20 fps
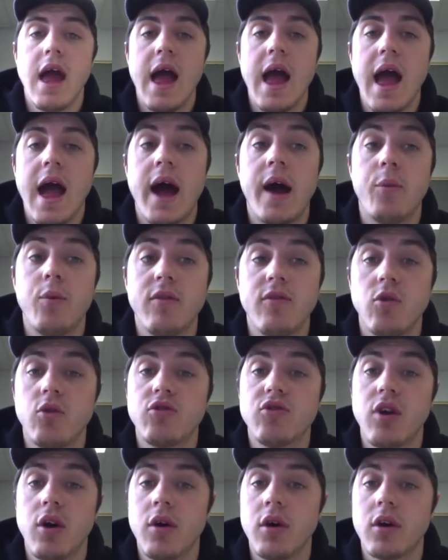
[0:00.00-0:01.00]
And we've
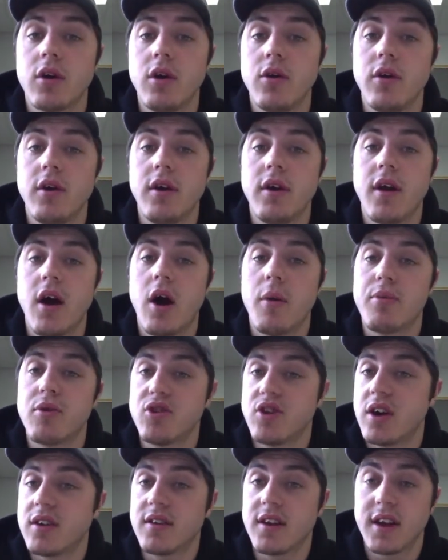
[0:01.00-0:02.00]
also included our
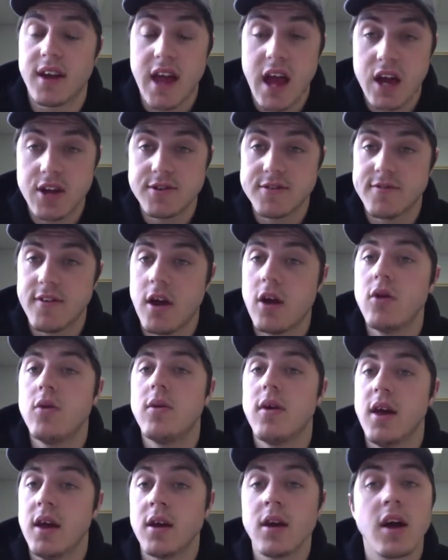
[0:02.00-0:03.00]
projected cash
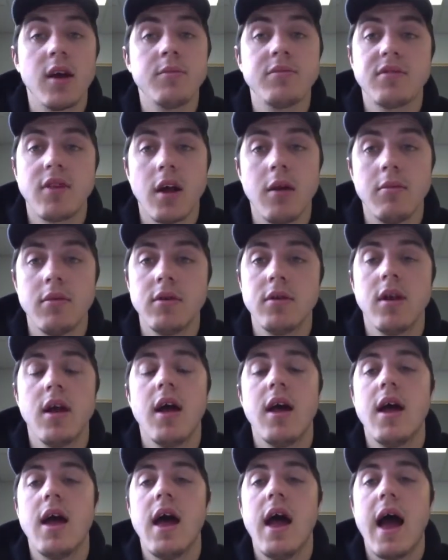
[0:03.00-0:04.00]
flow, income statement,
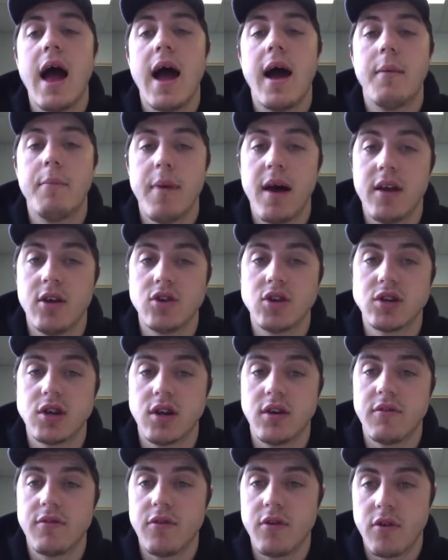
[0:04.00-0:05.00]
and balance
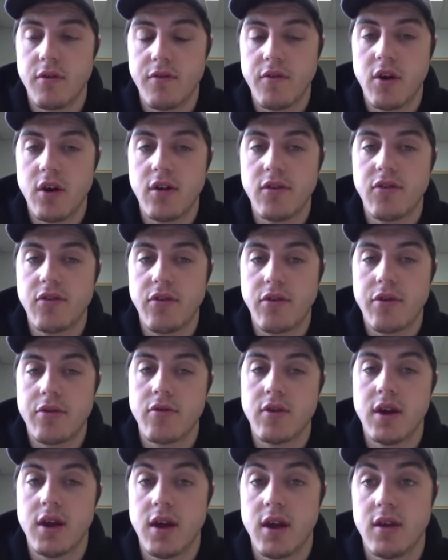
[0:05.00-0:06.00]
sheet for the first
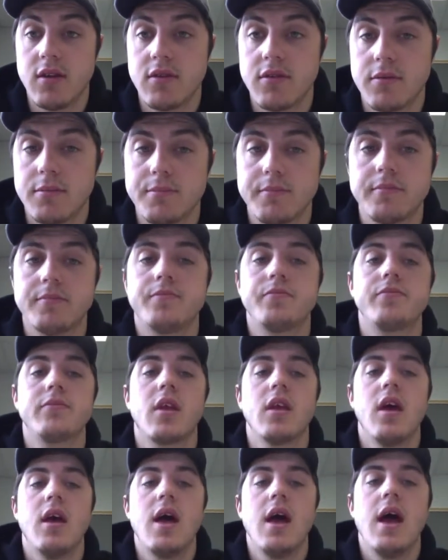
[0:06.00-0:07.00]
3 years.
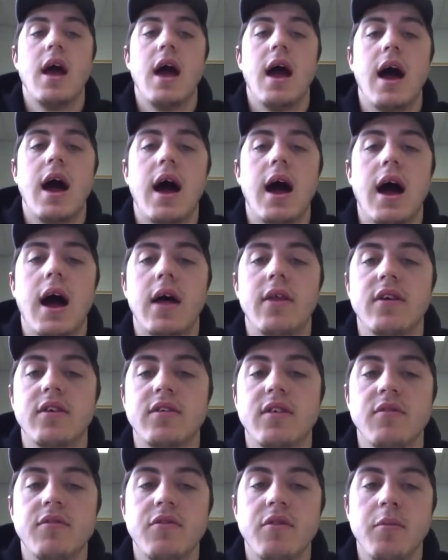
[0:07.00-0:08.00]

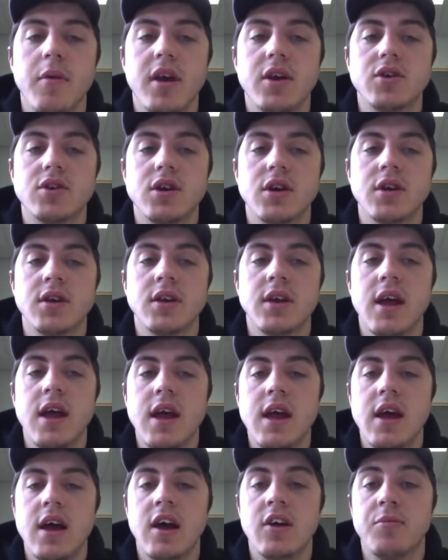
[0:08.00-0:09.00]
This information
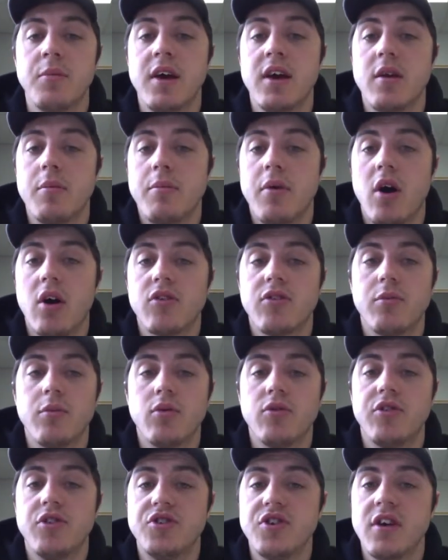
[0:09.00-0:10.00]
has made it
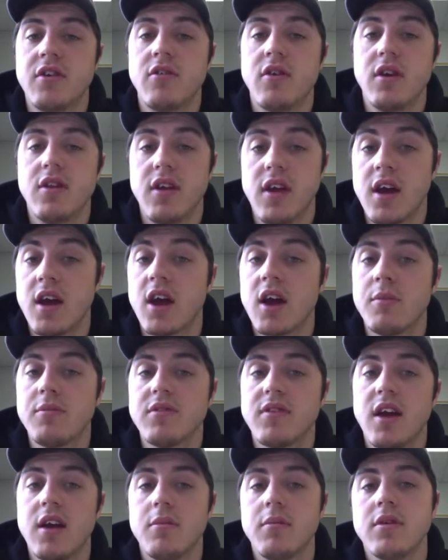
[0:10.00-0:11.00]
possible to generate the income
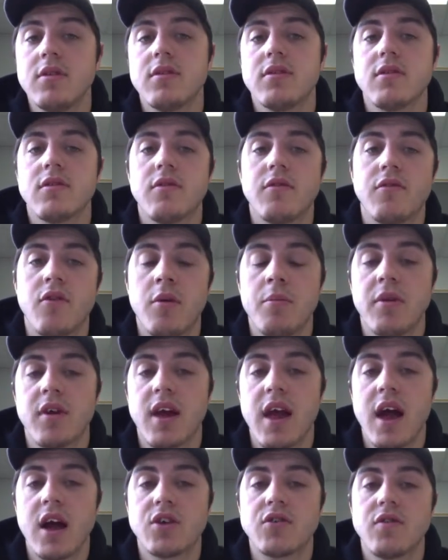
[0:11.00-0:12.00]
statements from the
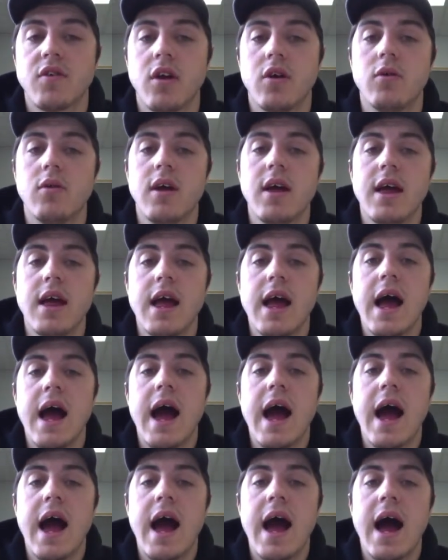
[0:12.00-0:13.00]
cash flow
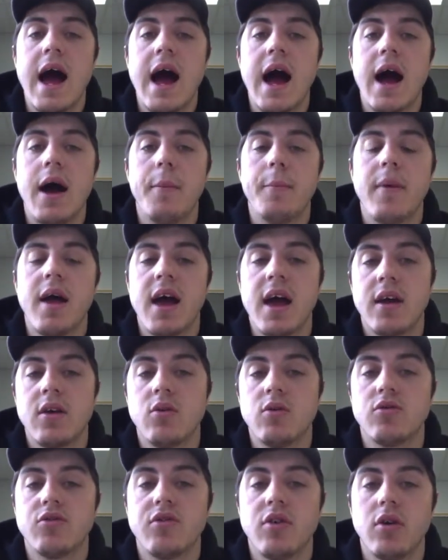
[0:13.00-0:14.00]
and
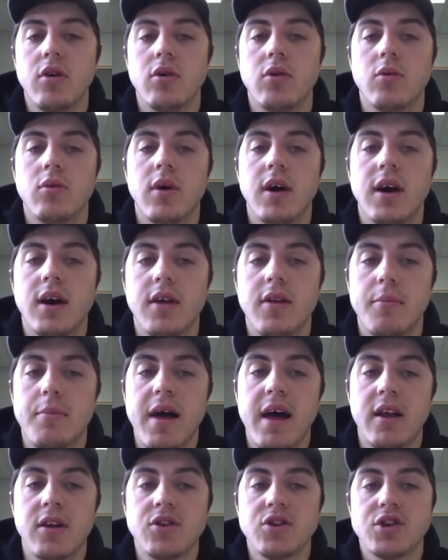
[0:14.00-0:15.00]
also the
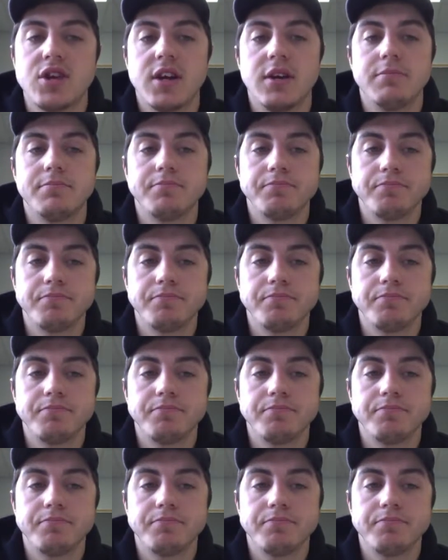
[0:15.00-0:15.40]
balance sheet.